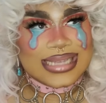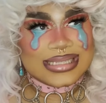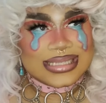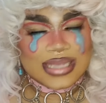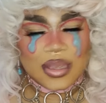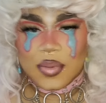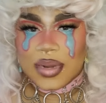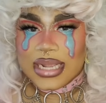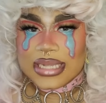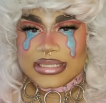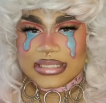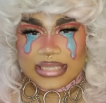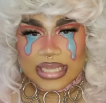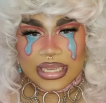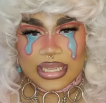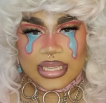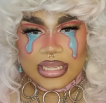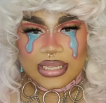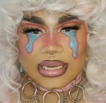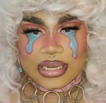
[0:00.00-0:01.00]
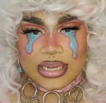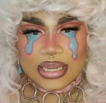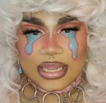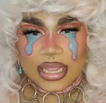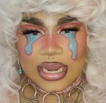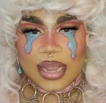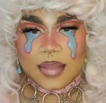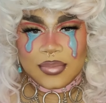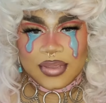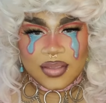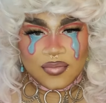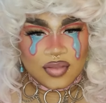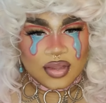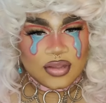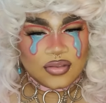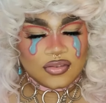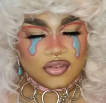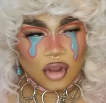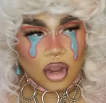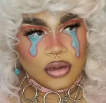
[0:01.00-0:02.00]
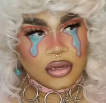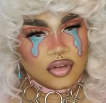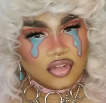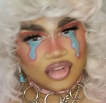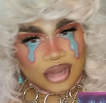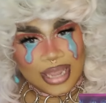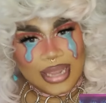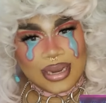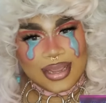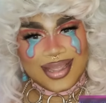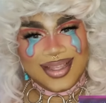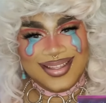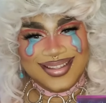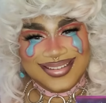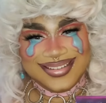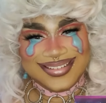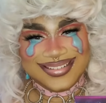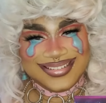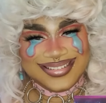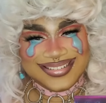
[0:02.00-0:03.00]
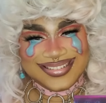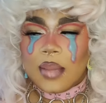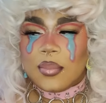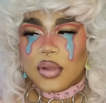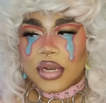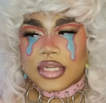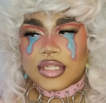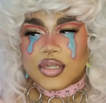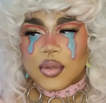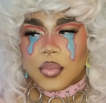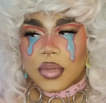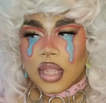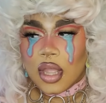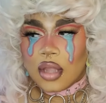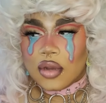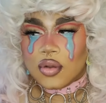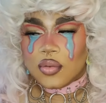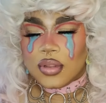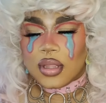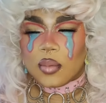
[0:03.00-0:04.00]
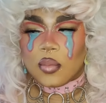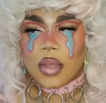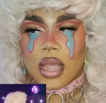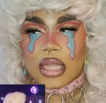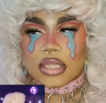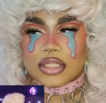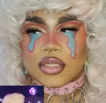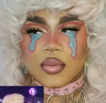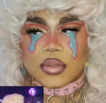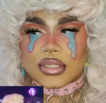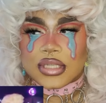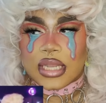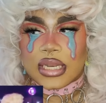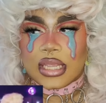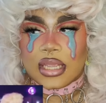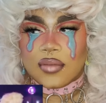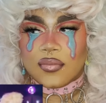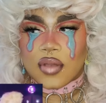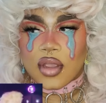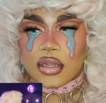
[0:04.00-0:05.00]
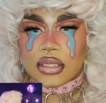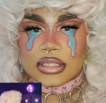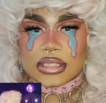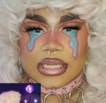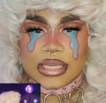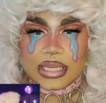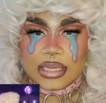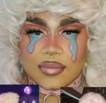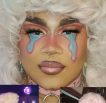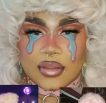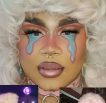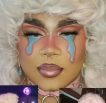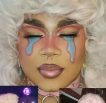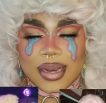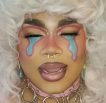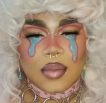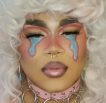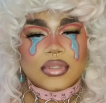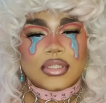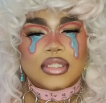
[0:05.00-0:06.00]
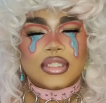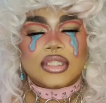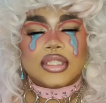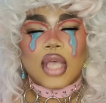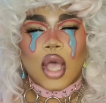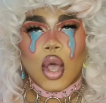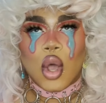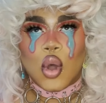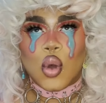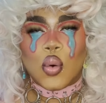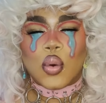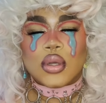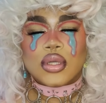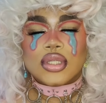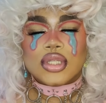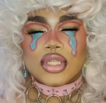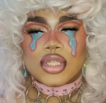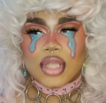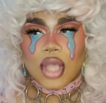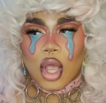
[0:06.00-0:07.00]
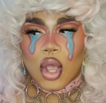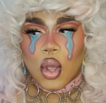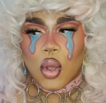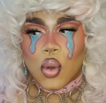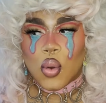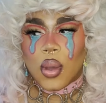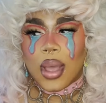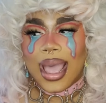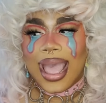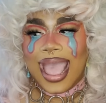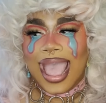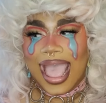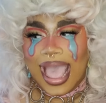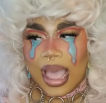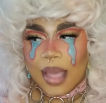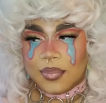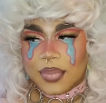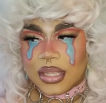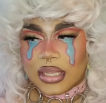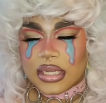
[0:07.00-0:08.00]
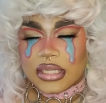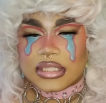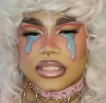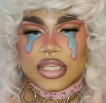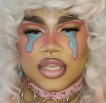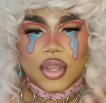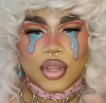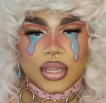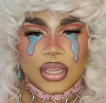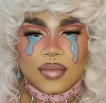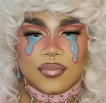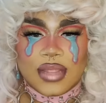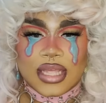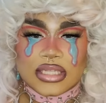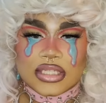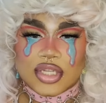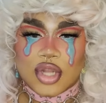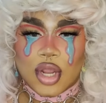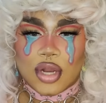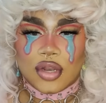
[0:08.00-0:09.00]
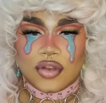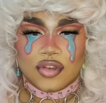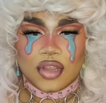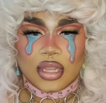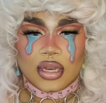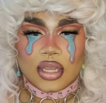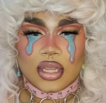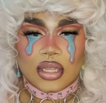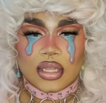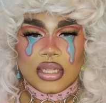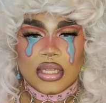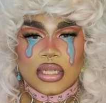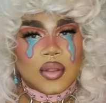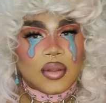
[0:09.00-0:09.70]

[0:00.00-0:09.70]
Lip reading: I said what I said, and I'm giving the star to Jada. Now, I'm pretty sure we all knew that Raja was gonna give hers to Evie, but I was so happy to see her give that star to Jada.